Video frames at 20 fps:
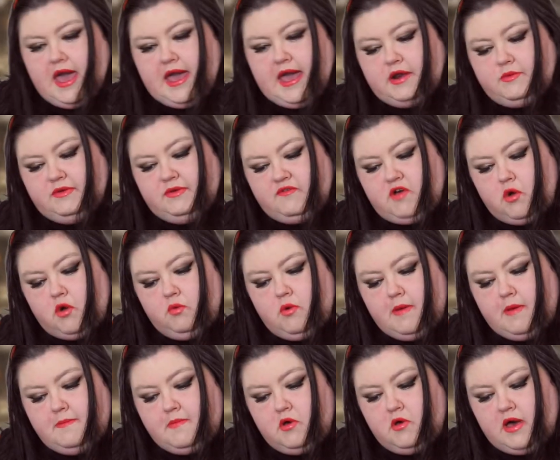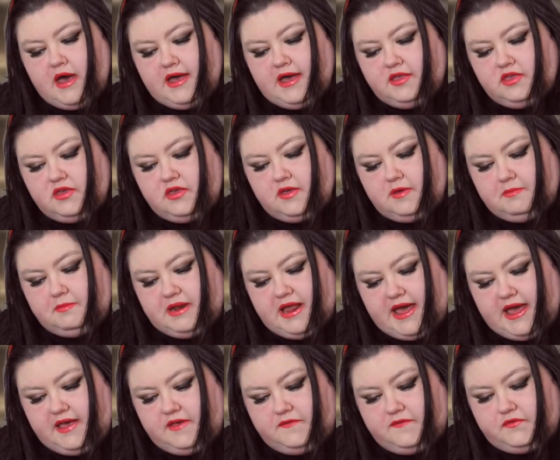And we've got one more item
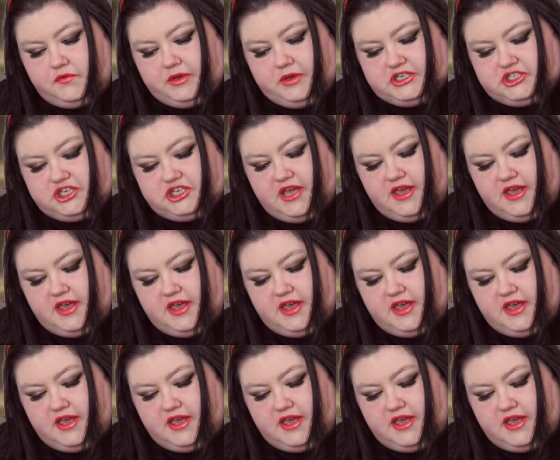left, which